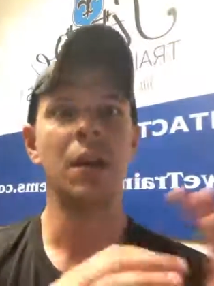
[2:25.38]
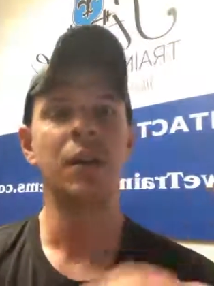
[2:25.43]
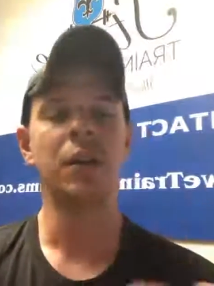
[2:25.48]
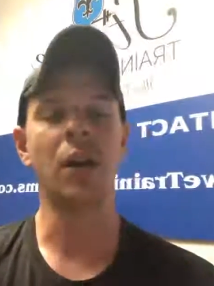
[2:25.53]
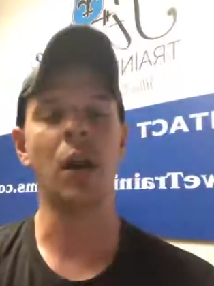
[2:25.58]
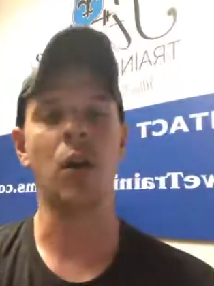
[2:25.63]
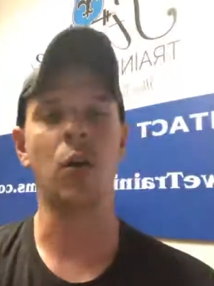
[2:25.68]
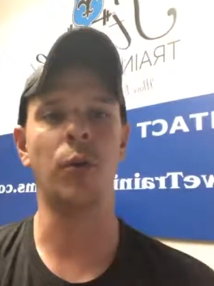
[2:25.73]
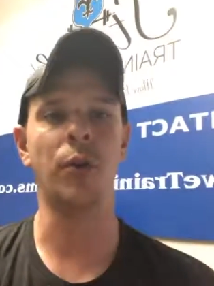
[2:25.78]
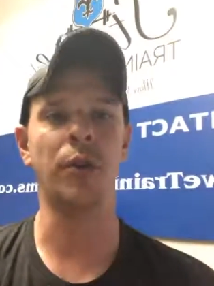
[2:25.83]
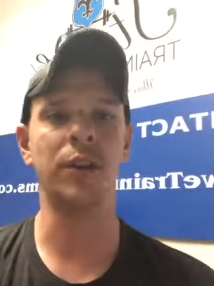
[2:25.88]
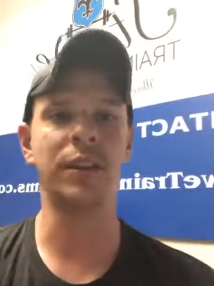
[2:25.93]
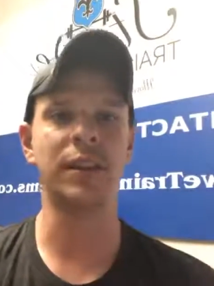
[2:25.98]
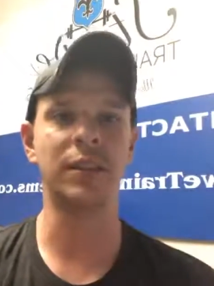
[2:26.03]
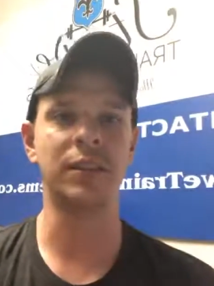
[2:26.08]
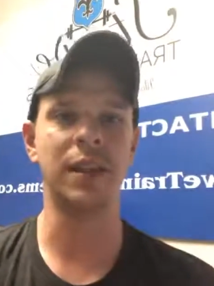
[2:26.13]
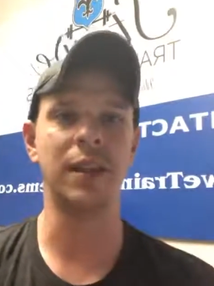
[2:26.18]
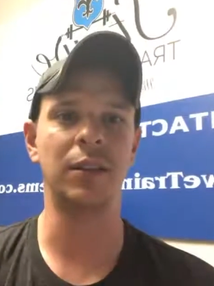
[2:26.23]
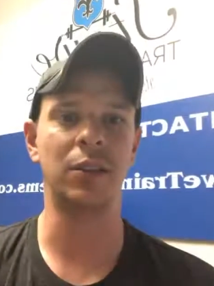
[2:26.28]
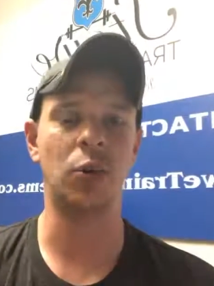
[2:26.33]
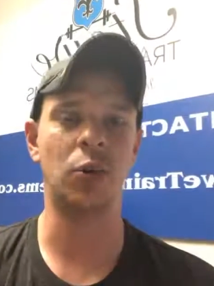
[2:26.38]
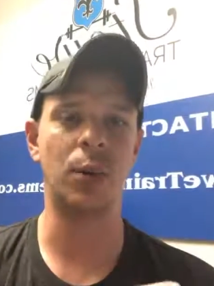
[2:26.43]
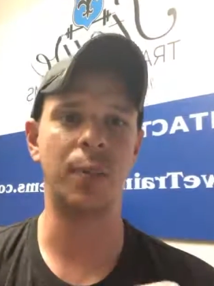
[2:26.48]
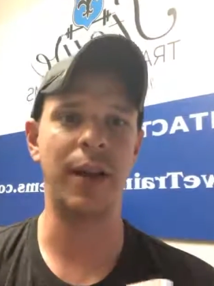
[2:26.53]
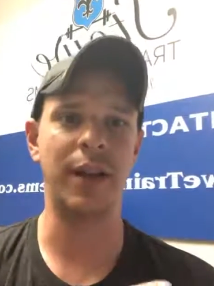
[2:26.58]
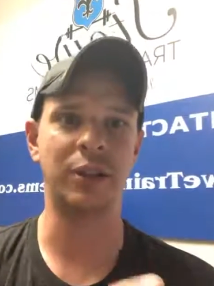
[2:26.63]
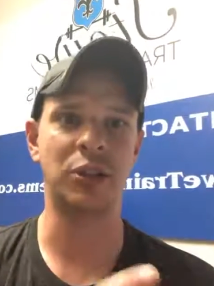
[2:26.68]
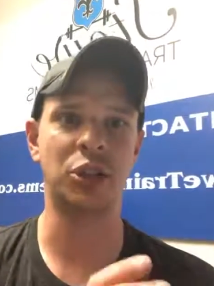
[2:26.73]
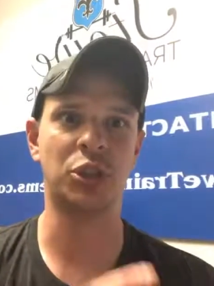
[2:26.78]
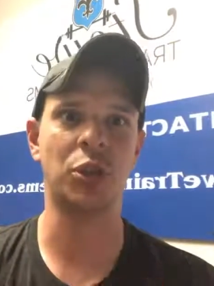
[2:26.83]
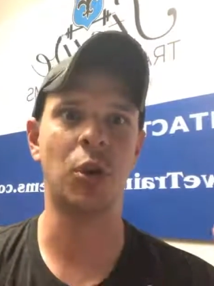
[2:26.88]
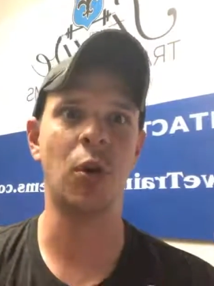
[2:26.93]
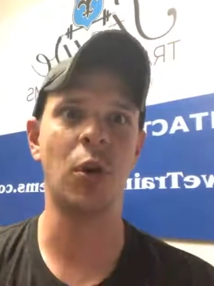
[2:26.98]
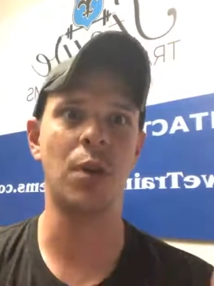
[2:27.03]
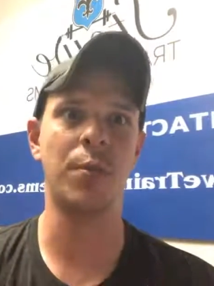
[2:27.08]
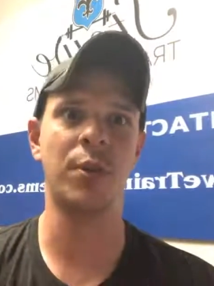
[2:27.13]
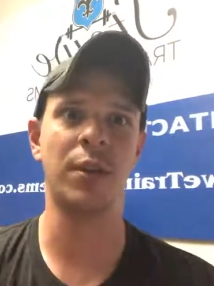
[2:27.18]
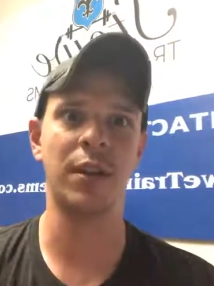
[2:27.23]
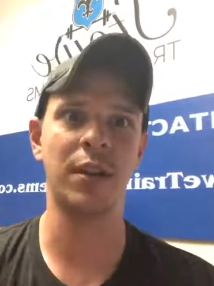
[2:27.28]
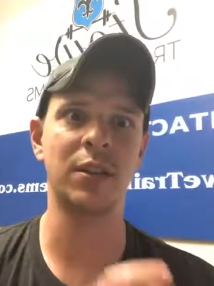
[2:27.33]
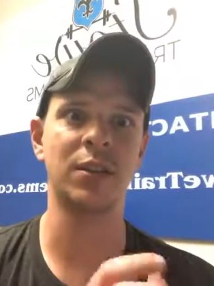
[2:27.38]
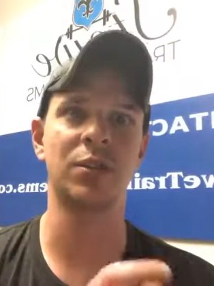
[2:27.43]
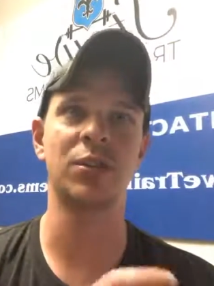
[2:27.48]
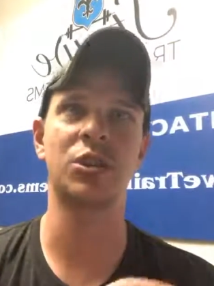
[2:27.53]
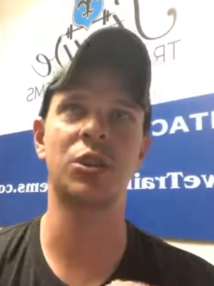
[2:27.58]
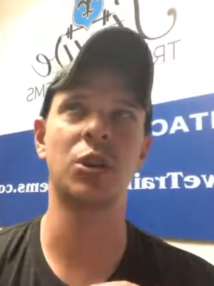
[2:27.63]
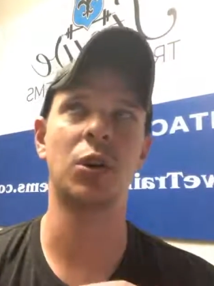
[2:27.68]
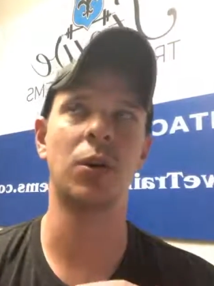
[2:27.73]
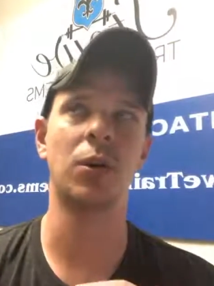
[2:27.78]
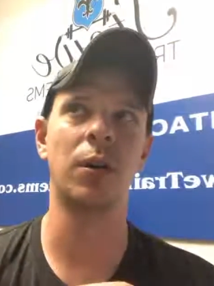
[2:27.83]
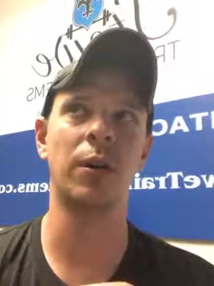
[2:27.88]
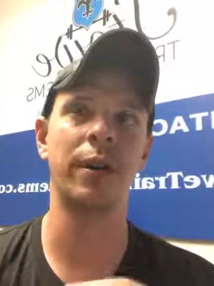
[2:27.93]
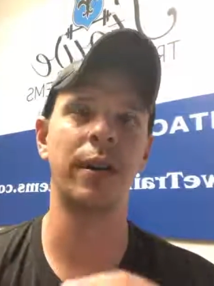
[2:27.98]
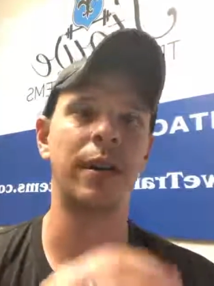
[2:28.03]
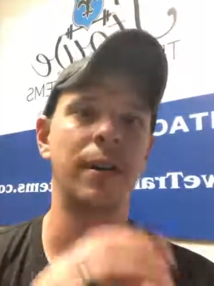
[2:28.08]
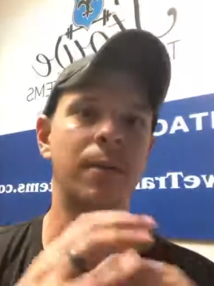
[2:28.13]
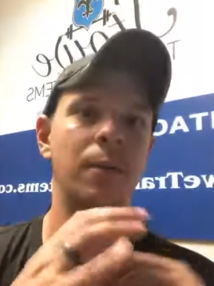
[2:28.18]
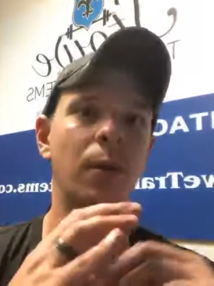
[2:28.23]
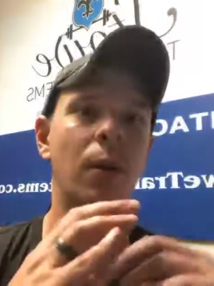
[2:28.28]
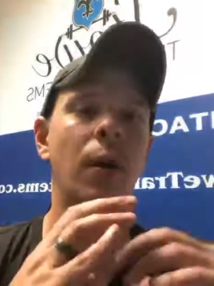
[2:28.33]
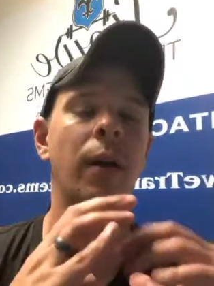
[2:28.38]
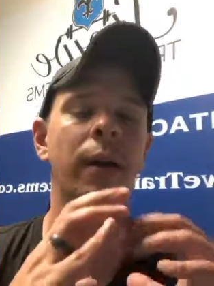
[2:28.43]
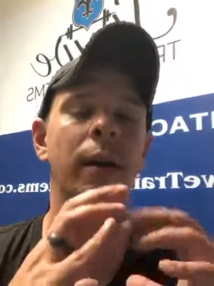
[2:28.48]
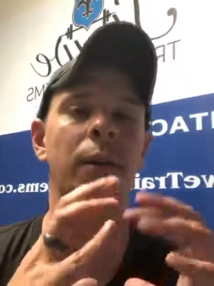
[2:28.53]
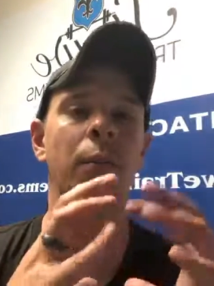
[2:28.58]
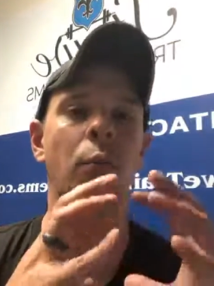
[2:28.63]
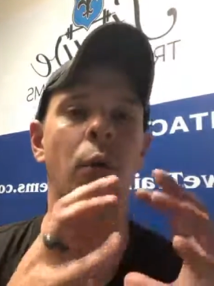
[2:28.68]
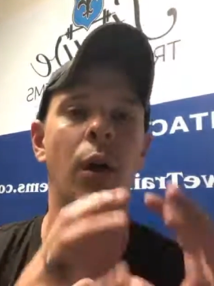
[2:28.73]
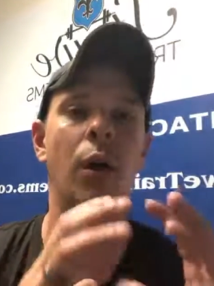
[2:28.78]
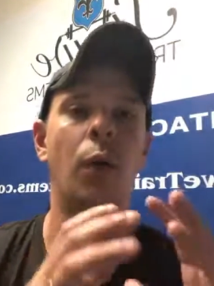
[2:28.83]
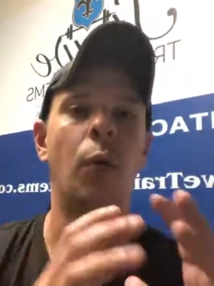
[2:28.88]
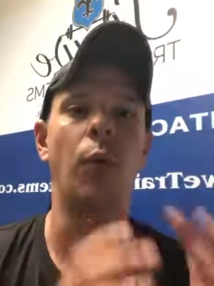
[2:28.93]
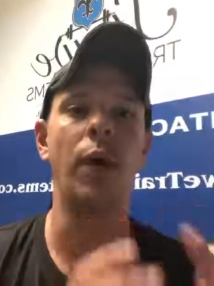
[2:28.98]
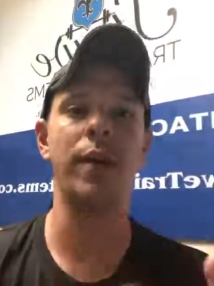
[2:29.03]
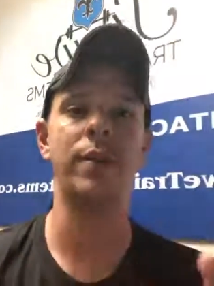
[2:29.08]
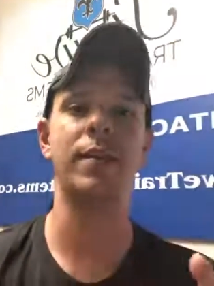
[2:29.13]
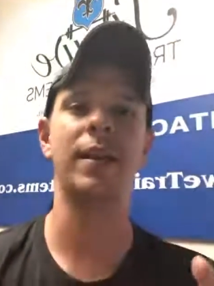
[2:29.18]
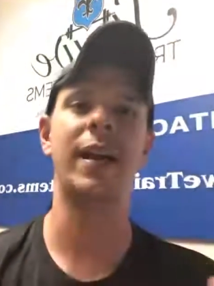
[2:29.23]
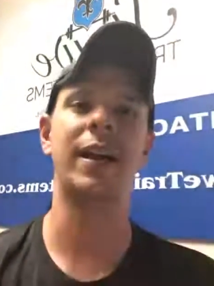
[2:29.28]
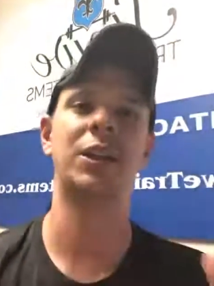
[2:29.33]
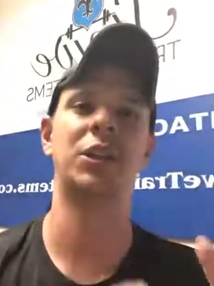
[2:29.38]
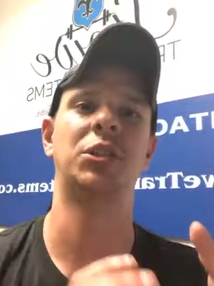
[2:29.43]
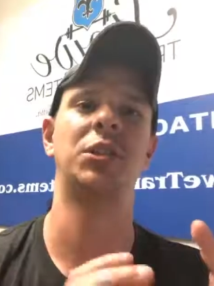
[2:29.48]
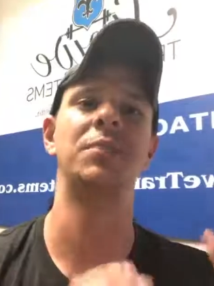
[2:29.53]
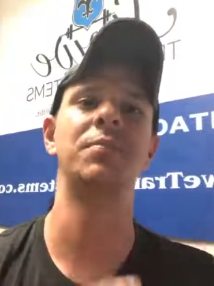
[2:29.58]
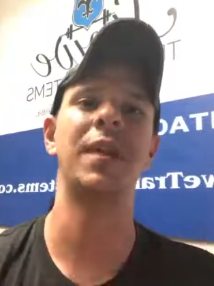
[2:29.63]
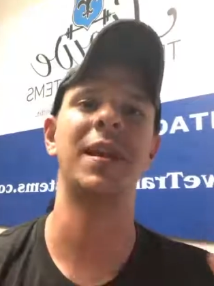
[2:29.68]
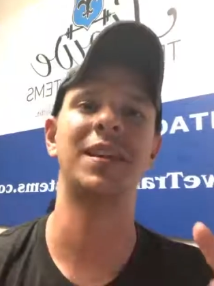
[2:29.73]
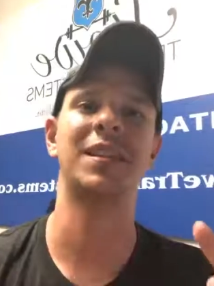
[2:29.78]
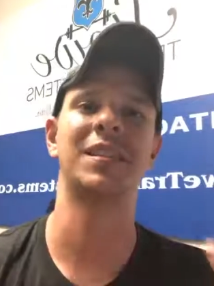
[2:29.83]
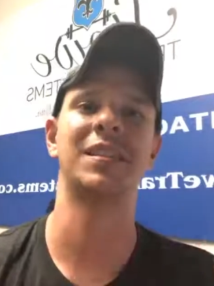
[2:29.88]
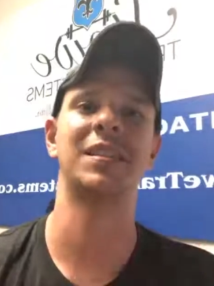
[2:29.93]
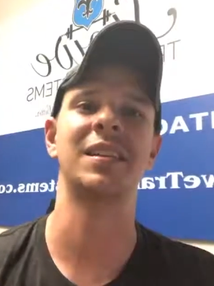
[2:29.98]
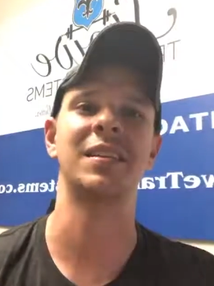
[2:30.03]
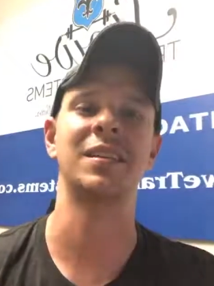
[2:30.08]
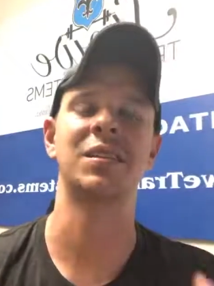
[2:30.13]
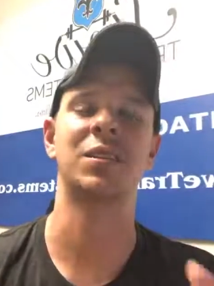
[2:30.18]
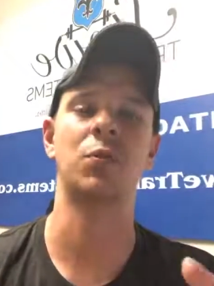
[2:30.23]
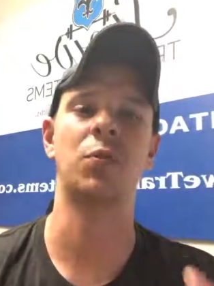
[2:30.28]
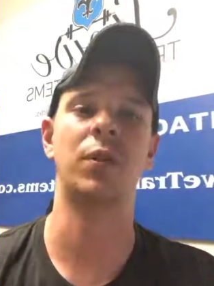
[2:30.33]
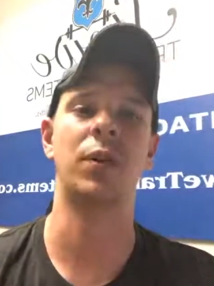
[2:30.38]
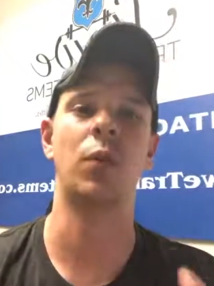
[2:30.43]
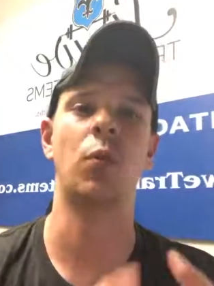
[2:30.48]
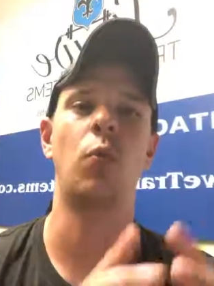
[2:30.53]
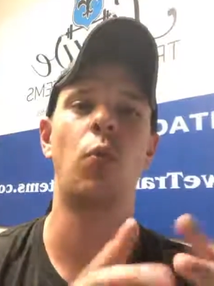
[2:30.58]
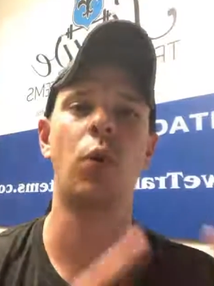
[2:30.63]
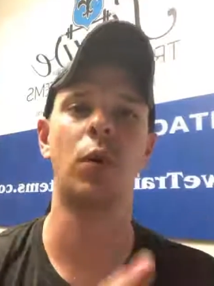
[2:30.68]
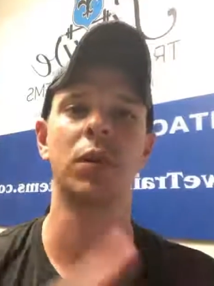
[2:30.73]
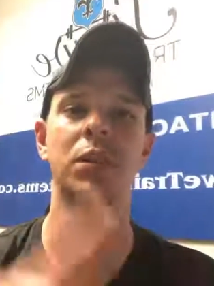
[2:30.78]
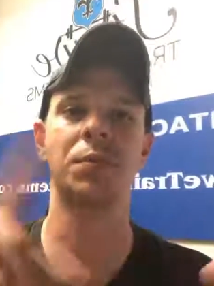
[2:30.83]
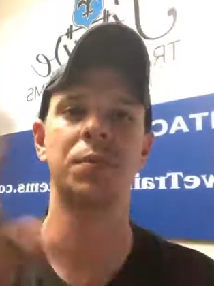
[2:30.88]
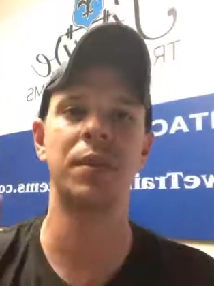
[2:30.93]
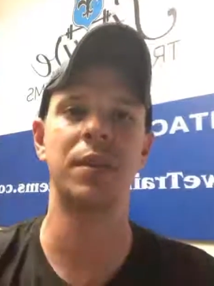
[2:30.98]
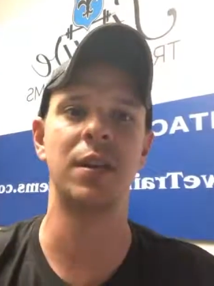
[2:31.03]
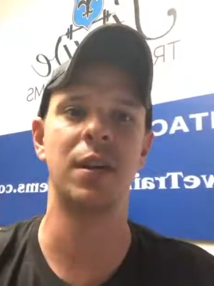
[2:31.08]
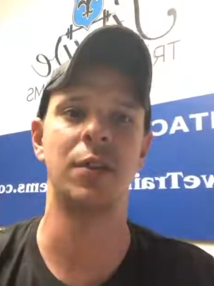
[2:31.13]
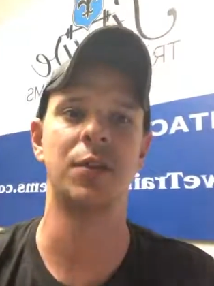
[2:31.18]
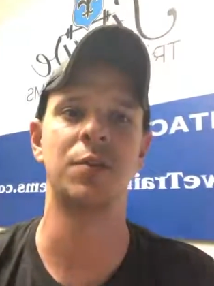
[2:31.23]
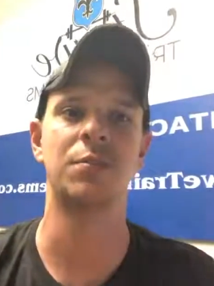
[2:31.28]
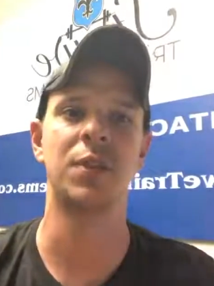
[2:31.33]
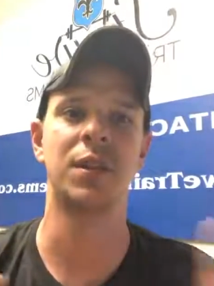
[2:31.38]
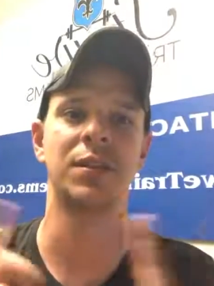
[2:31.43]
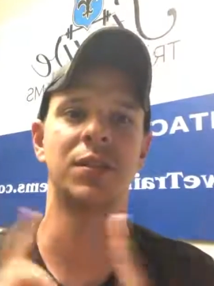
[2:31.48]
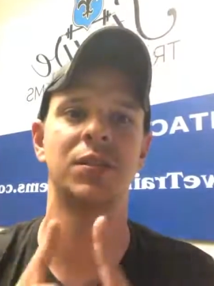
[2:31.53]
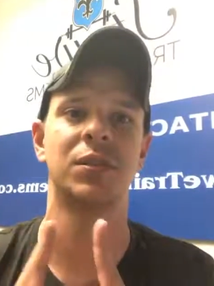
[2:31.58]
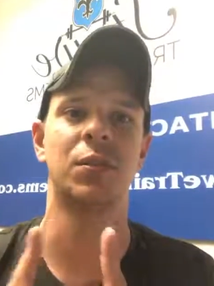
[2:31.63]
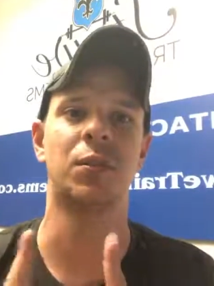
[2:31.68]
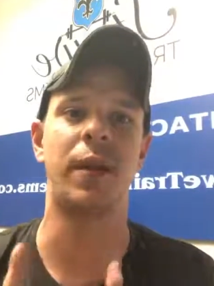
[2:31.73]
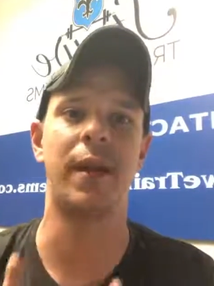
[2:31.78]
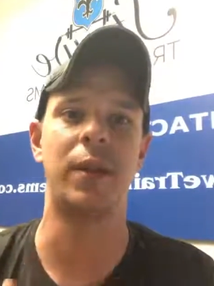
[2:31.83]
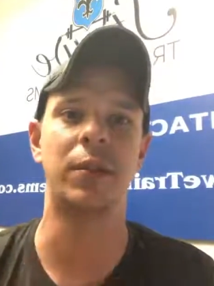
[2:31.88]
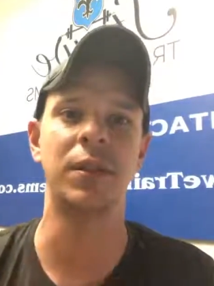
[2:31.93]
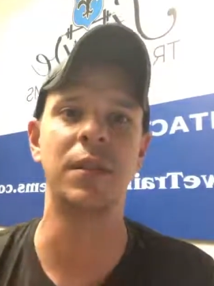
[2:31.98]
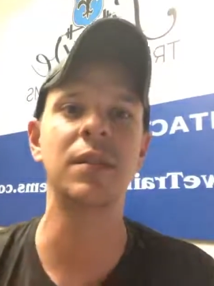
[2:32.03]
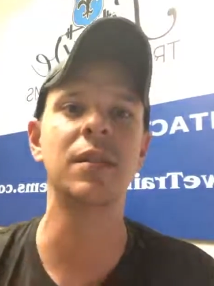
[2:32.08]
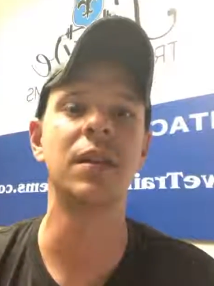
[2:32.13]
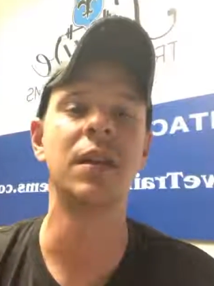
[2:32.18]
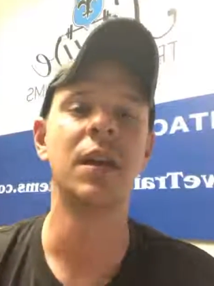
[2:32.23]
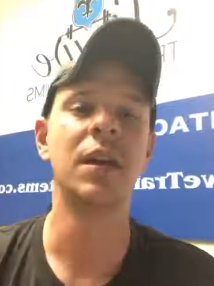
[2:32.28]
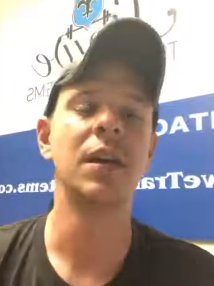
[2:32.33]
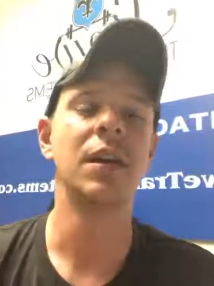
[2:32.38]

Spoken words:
not only going to get that lower back stronger, but get it stronger in a way that actually makes sense to where it works with the other muscles around it,